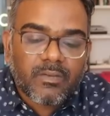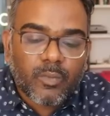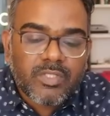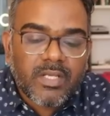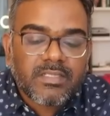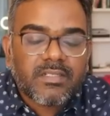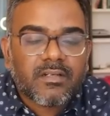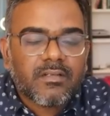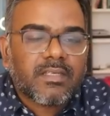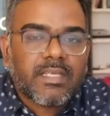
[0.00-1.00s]
once you exit
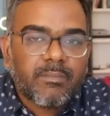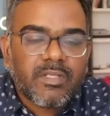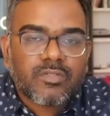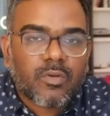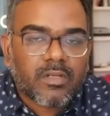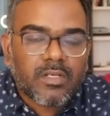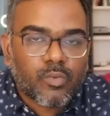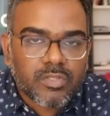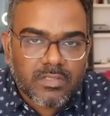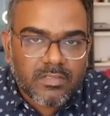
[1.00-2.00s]
here, keep the stock in your
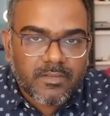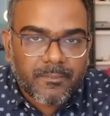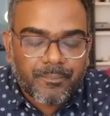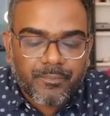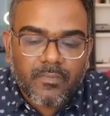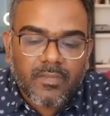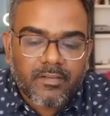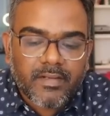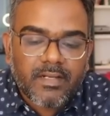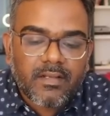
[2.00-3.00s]
watch list,
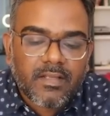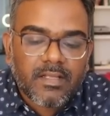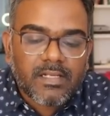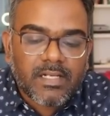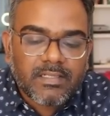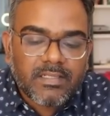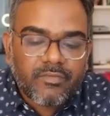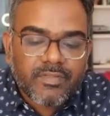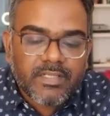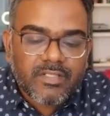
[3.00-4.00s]
right? And then
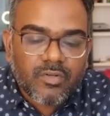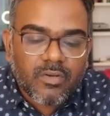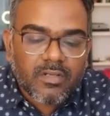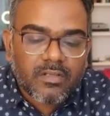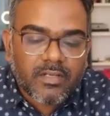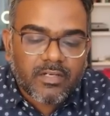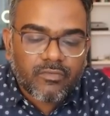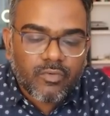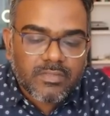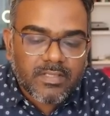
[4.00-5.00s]
if you see the stock kind
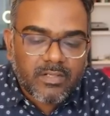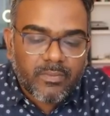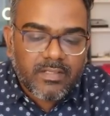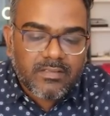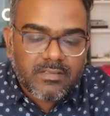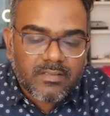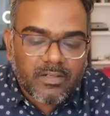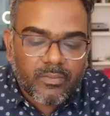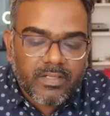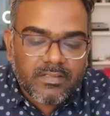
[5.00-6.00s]
of goes sideways,
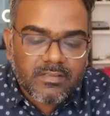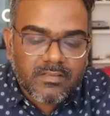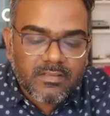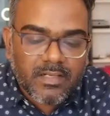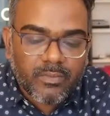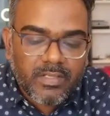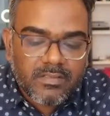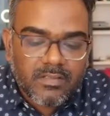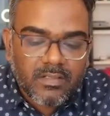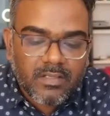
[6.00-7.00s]
sideways,
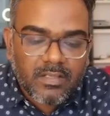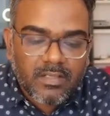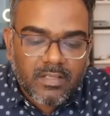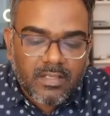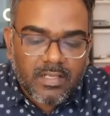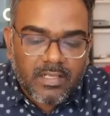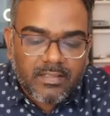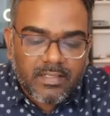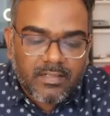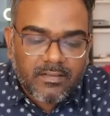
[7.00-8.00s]
sideways,
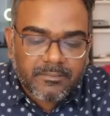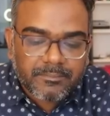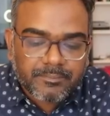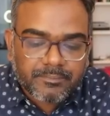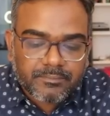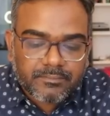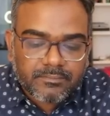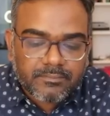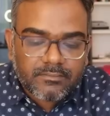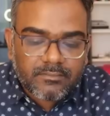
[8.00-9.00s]
and then
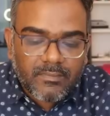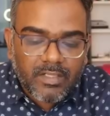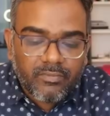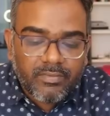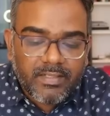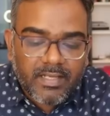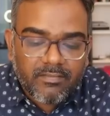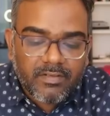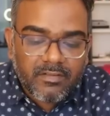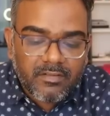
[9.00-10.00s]
we
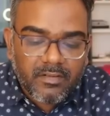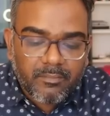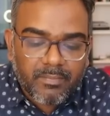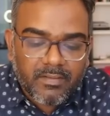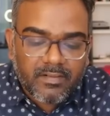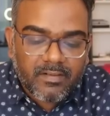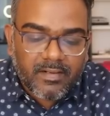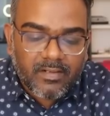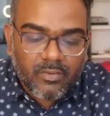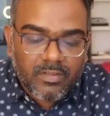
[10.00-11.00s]
have a power
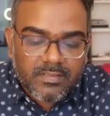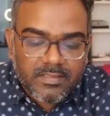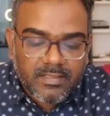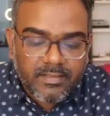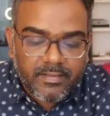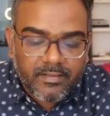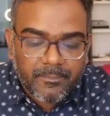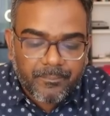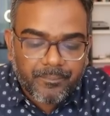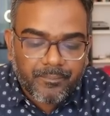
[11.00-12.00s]
trend on signal here.
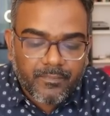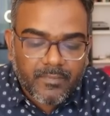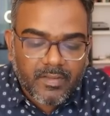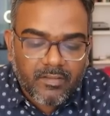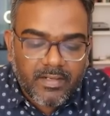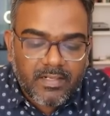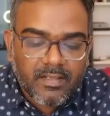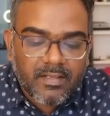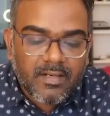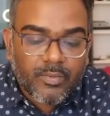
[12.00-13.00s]
right?
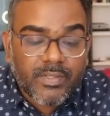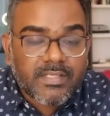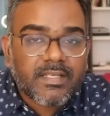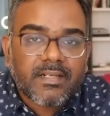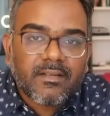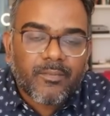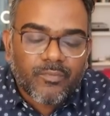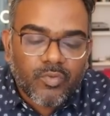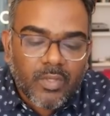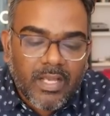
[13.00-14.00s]
Now, as I said,
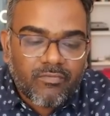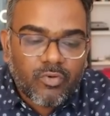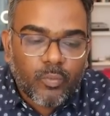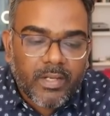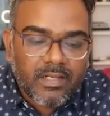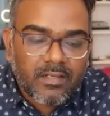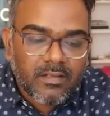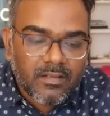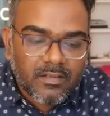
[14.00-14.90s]
you have to wait